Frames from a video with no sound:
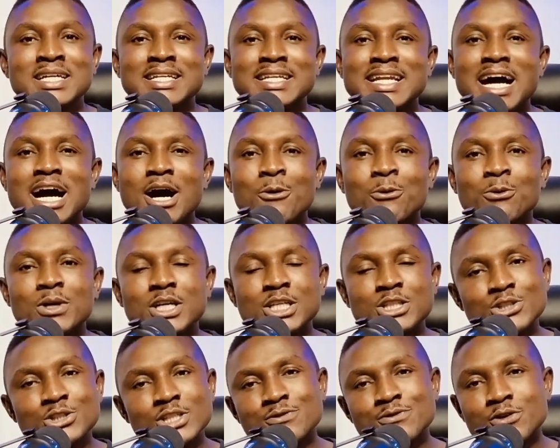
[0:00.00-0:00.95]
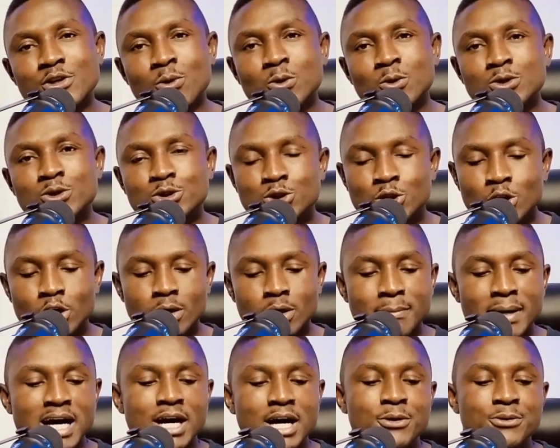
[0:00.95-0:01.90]
Now, in today's video, I want to talk
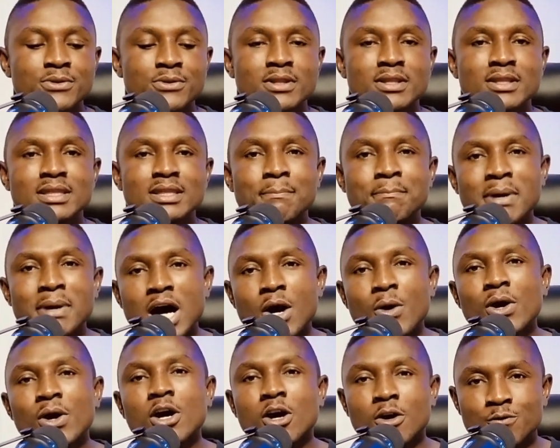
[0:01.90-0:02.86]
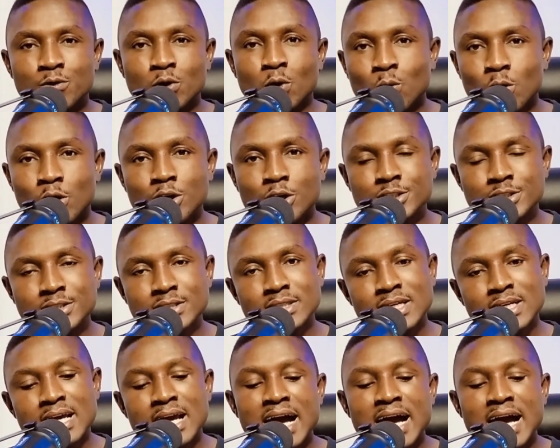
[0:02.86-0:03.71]
about the power of your words.